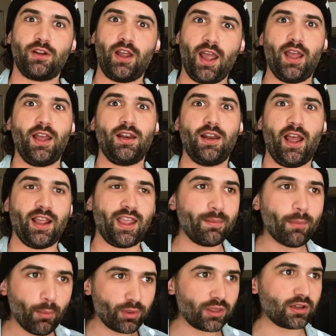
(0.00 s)
And I
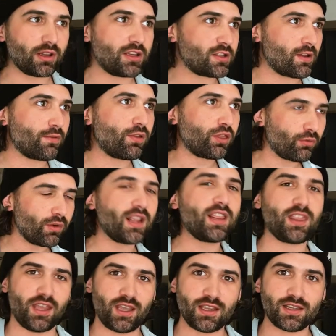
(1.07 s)
came up with a list of 3
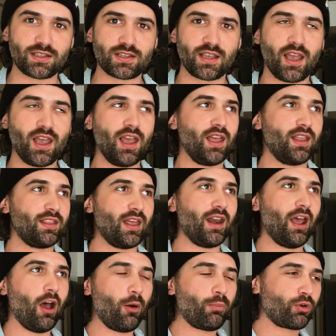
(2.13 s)
things that
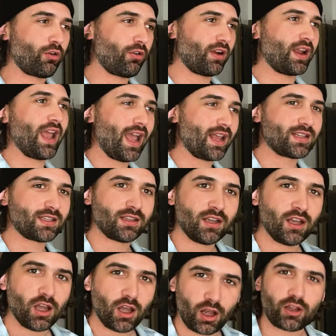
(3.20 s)
help create
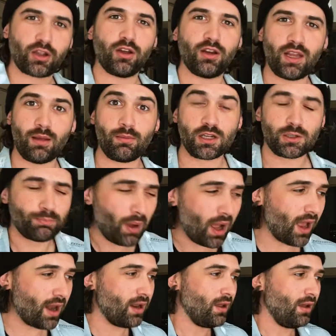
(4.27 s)
a good image.
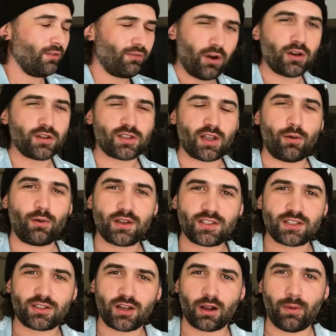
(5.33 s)
But first, I wanted
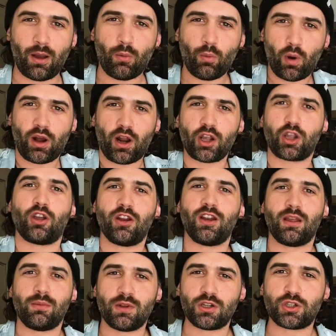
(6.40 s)
to talk about what a good
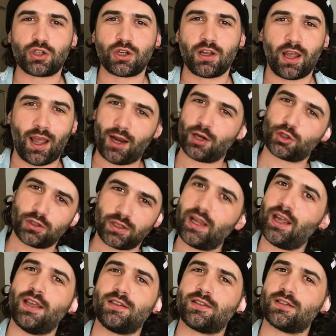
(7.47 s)
image
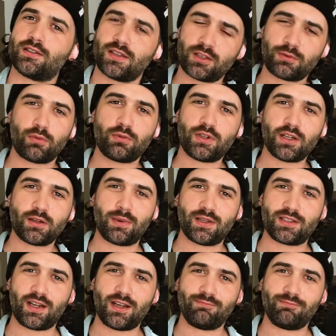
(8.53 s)
actually is. So that's what we're talking about today.